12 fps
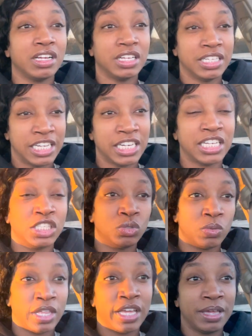Lena
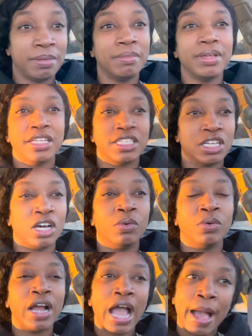to them. So
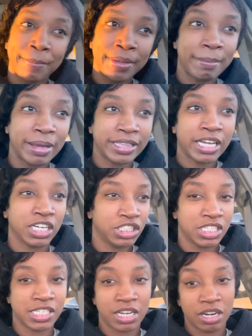we're happy about that because
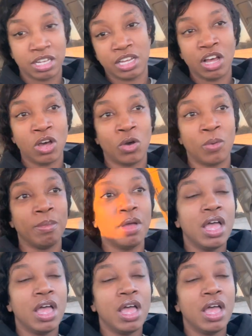she's at a good home.